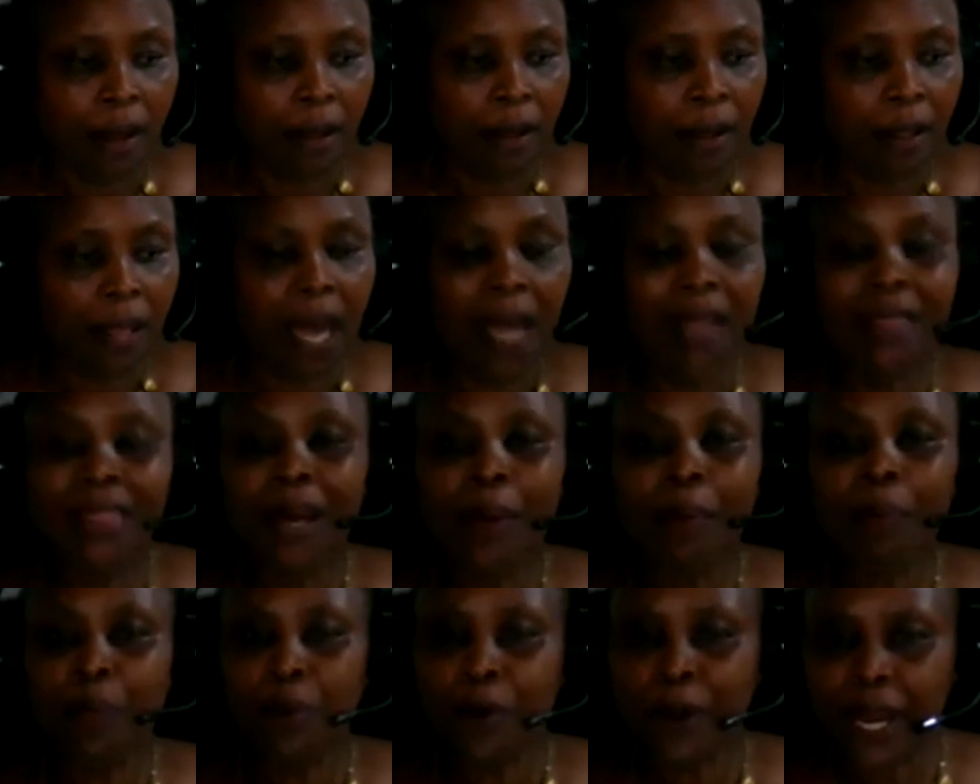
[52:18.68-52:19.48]

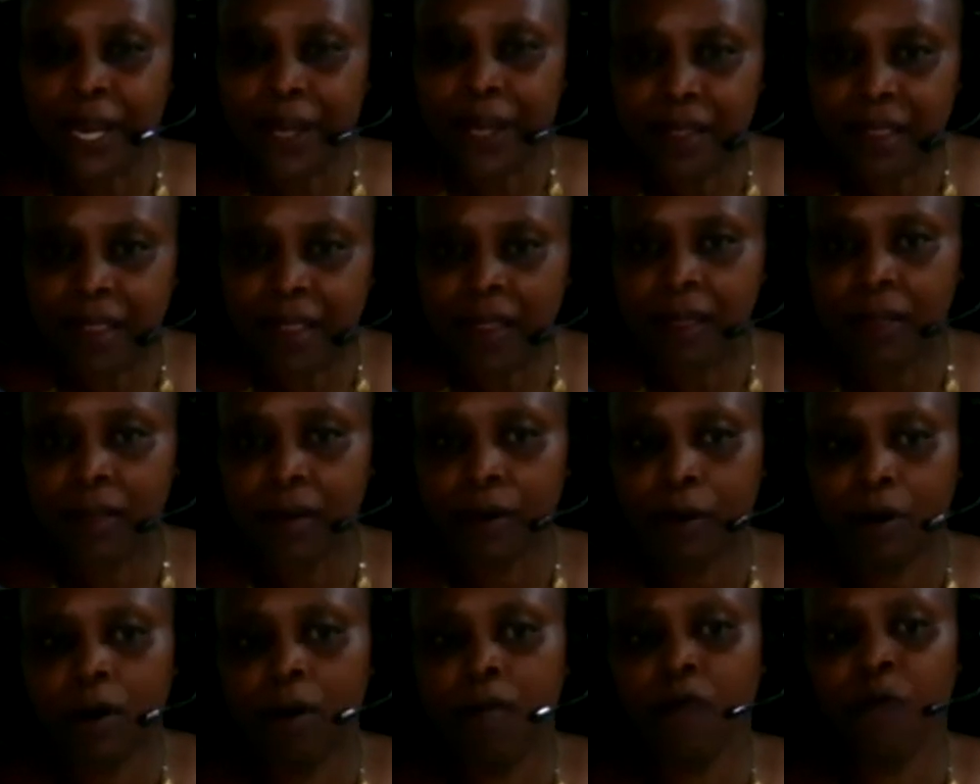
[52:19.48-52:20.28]
breadth
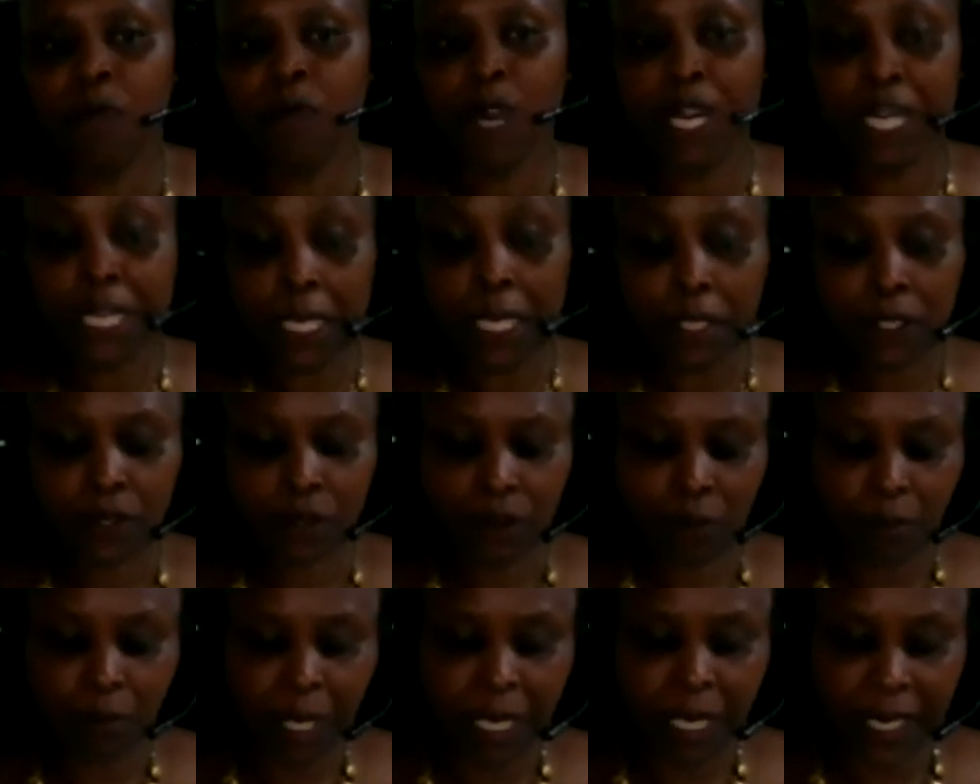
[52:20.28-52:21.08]
of what needs
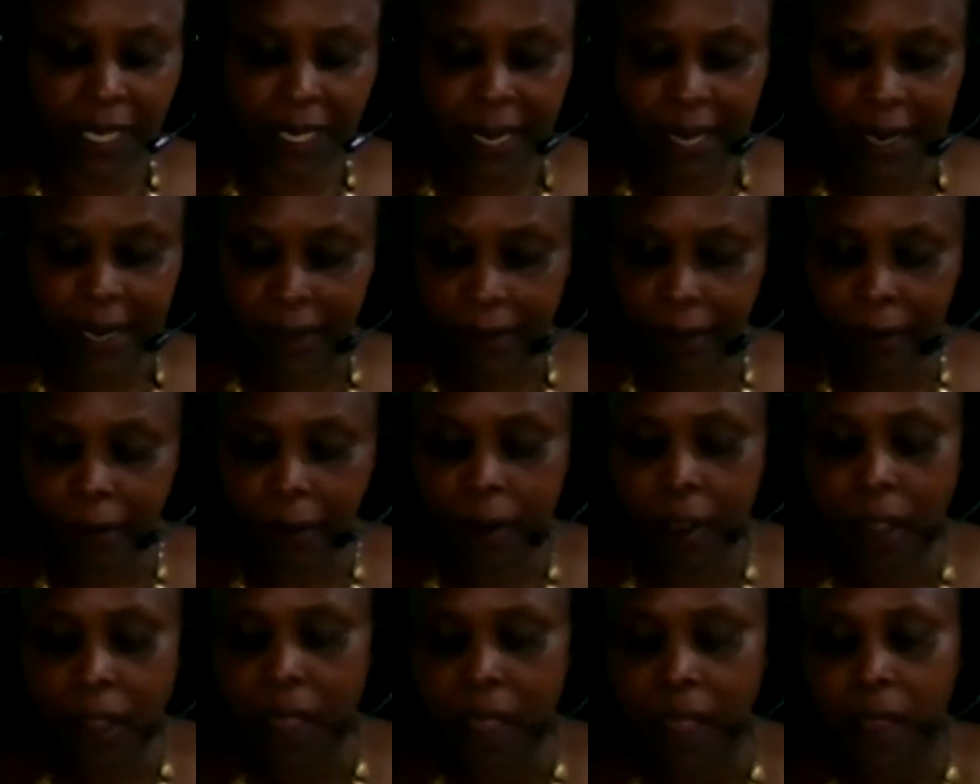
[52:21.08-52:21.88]
to be done.
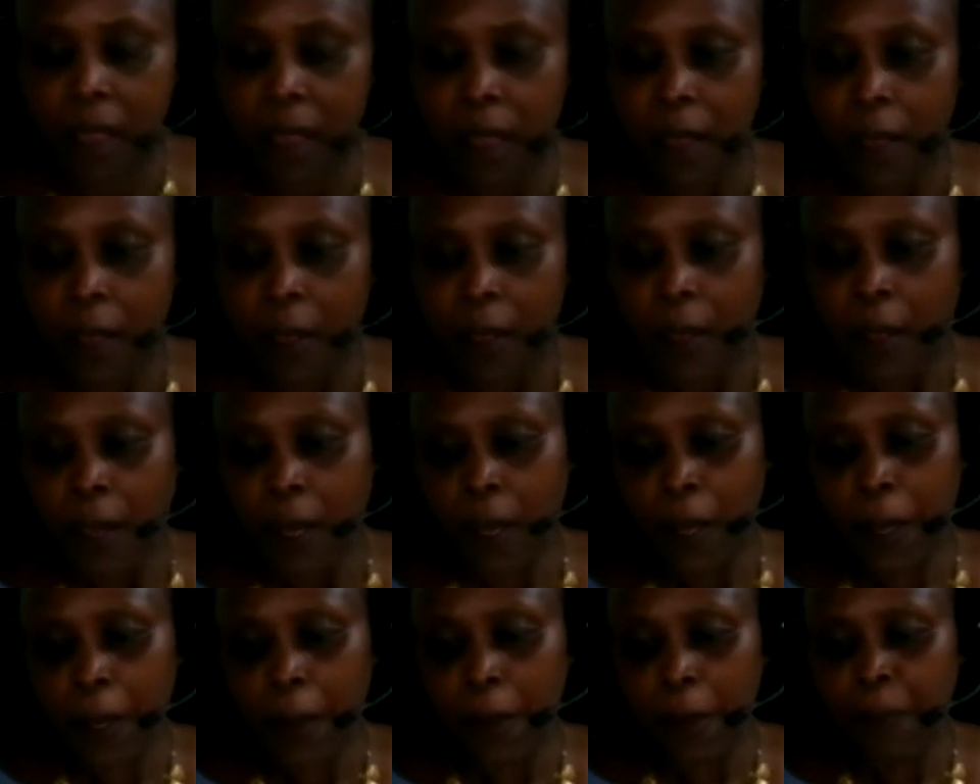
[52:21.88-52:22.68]

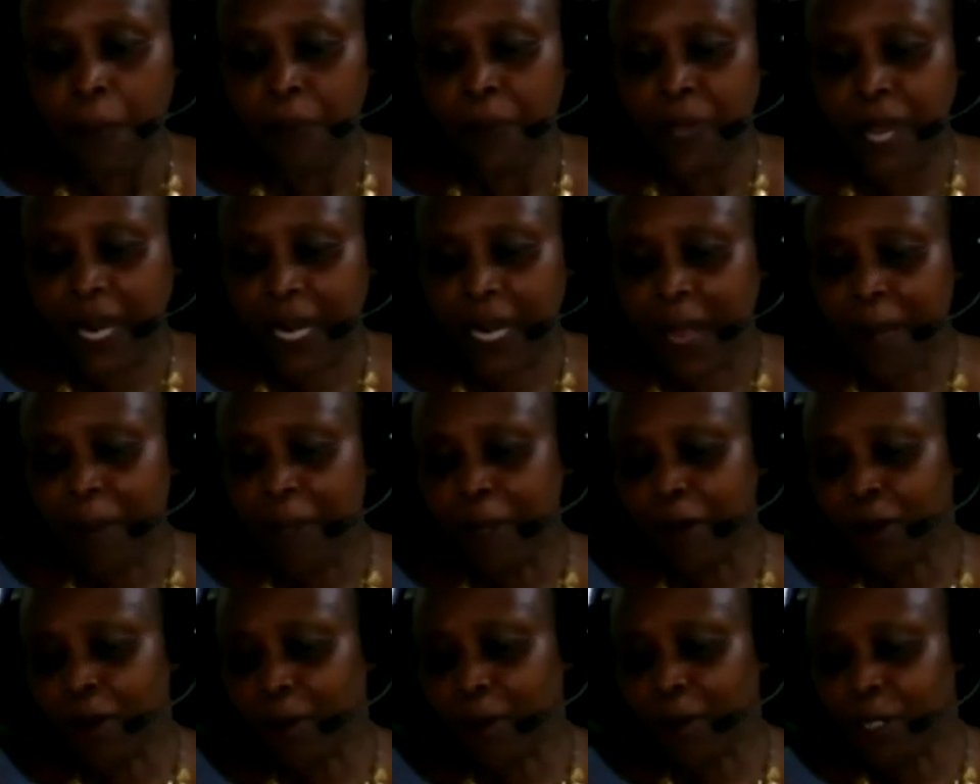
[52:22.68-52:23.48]
The
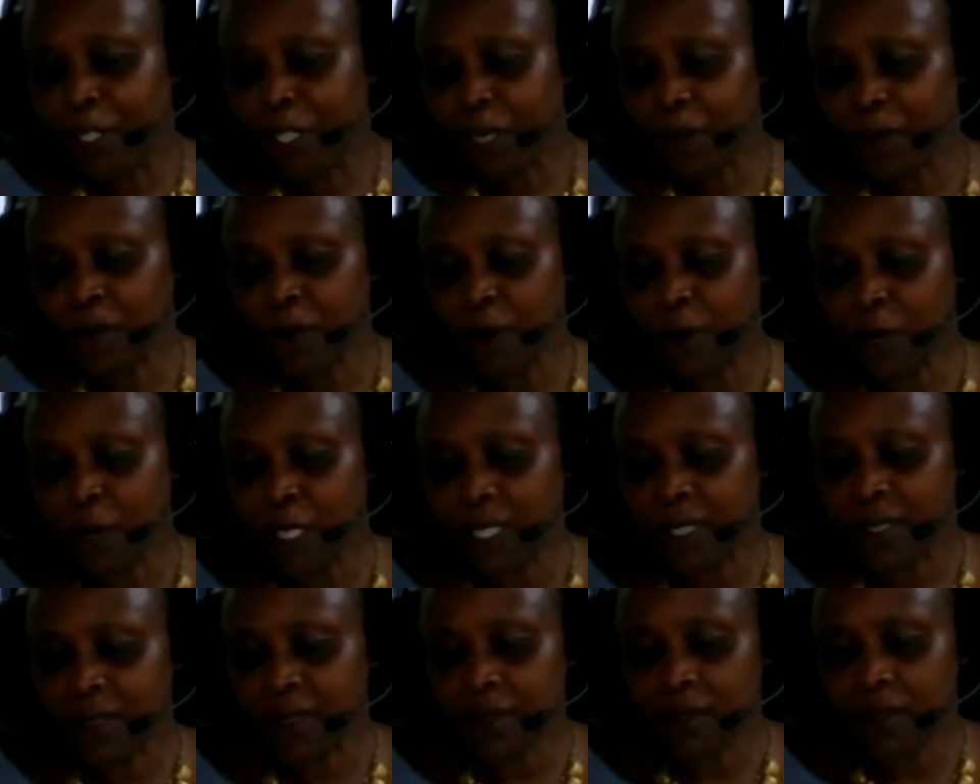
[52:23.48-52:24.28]
Climate Commission, of
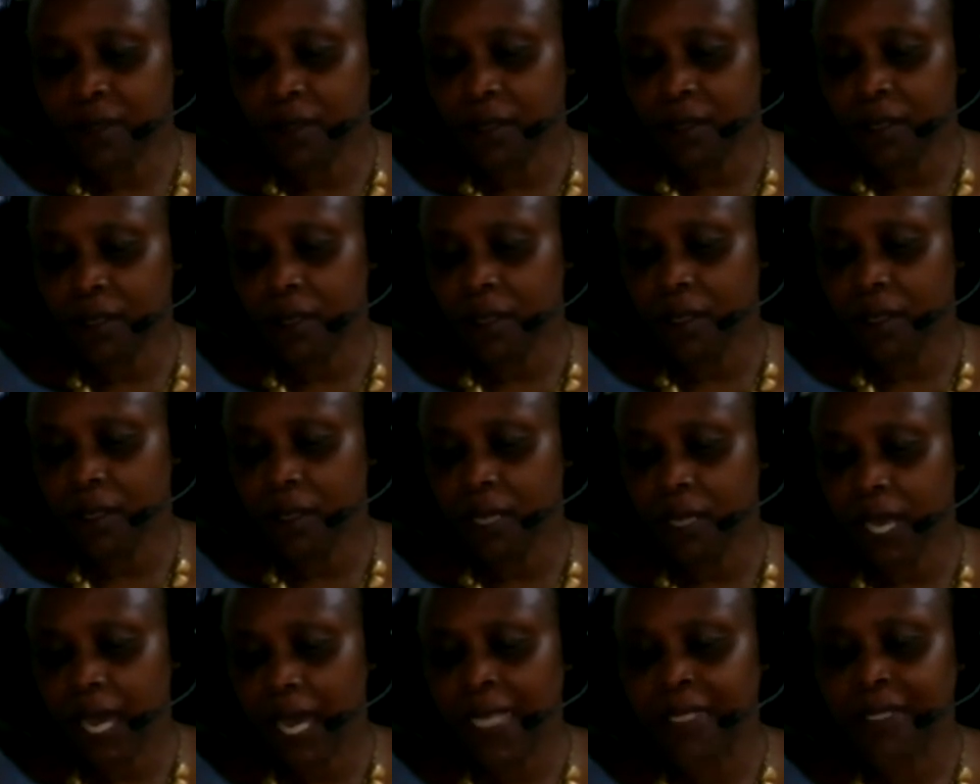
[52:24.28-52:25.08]
course,
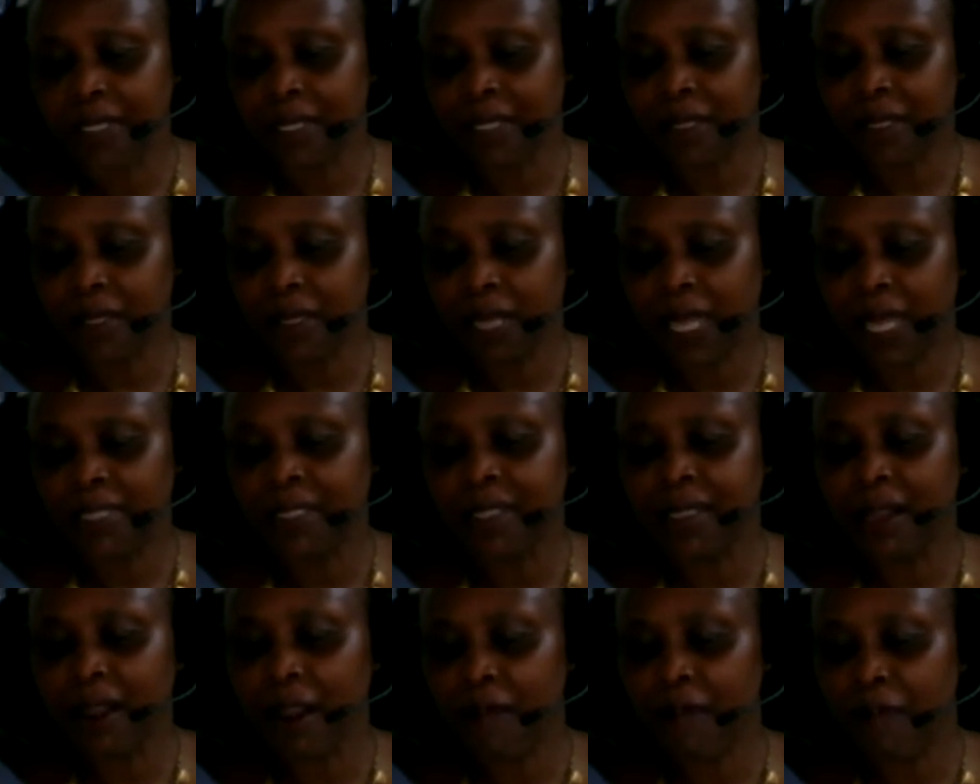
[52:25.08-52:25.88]
has
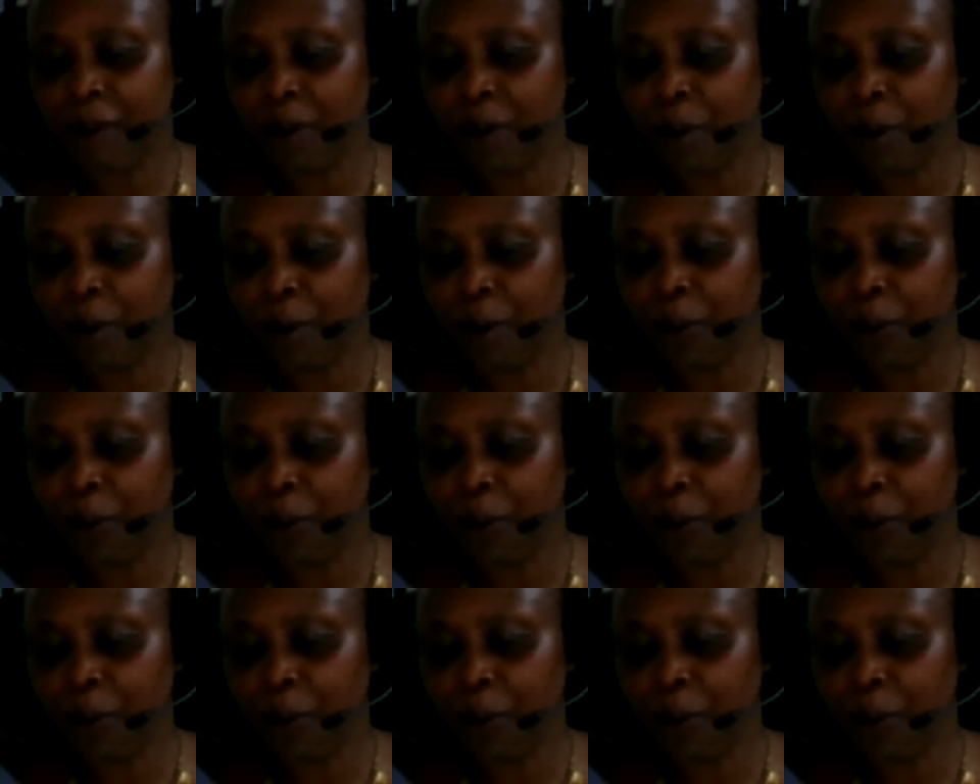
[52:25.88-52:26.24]
therefore